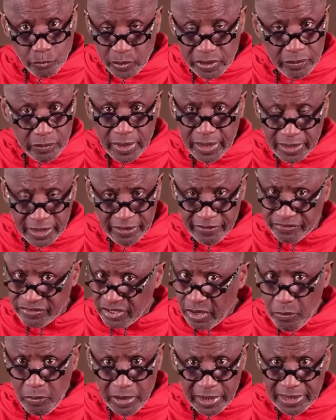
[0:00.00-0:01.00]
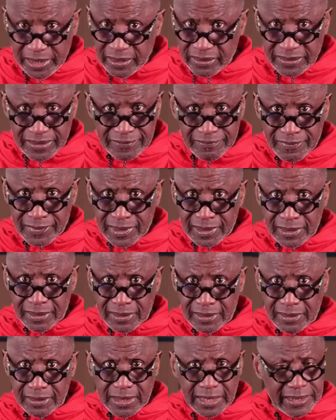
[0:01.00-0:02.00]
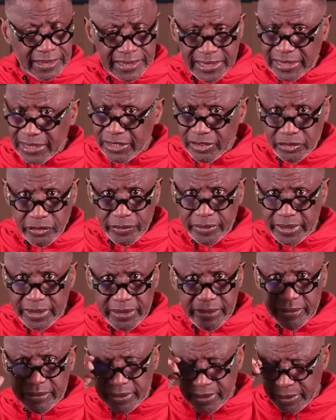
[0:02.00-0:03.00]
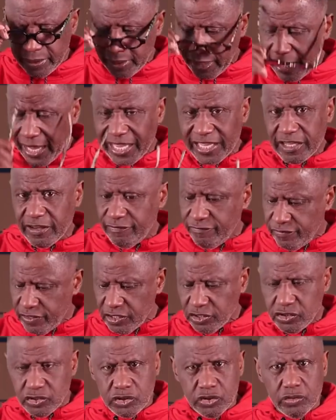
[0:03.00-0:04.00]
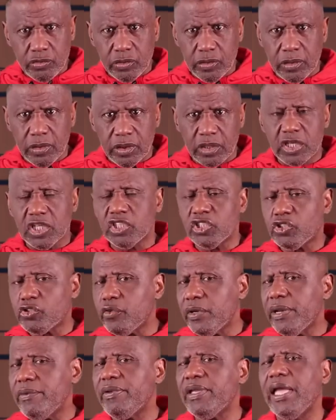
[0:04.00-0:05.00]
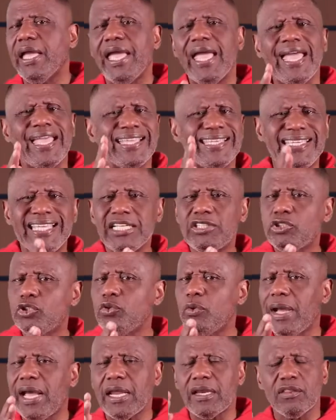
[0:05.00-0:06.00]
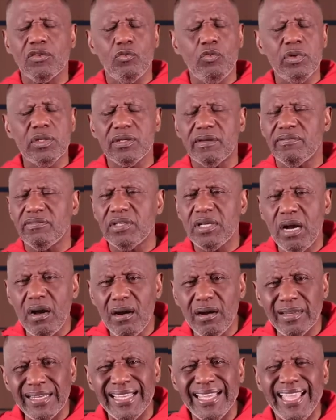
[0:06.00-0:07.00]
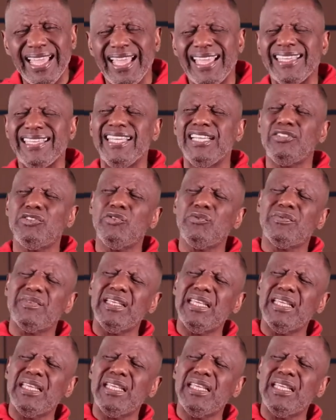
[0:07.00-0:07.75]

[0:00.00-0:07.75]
we, if someone else can get in your ear and convince you contrary and get you out of the will of God and get you